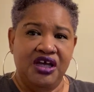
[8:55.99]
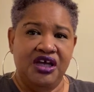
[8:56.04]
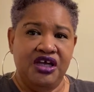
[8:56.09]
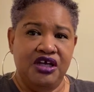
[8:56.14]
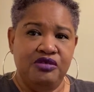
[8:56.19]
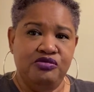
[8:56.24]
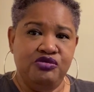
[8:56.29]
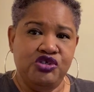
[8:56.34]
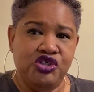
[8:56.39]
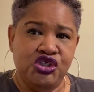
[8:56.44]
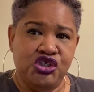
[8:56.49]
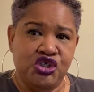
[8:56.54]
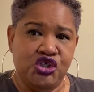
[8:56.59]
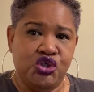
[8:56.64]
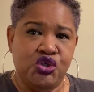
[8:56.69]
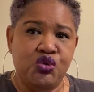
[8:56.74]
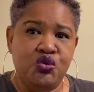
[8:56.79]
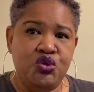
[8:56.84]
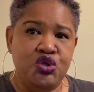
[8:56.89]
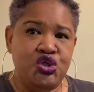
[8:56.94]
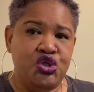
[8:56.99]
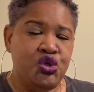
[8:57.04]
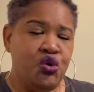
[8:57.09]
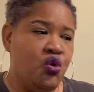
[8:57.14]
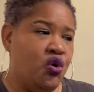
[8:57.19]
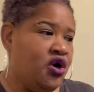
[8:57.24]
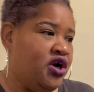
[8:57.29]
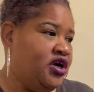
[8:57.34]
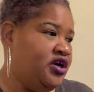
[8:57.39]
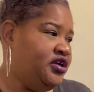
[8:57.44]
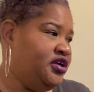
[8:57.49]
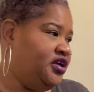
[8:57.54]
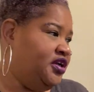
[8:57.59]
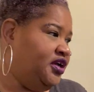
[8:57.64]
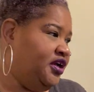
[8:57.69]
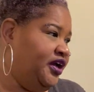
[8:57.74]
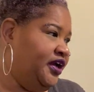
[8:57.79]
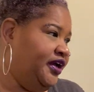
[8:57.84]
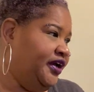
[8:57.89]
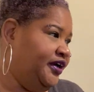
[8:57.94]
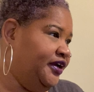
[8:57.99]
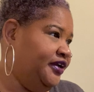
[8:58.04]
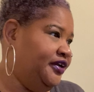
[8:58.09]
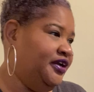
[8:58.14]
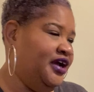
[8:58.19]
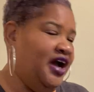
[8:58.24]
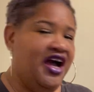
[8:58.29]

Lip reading: It was just too short and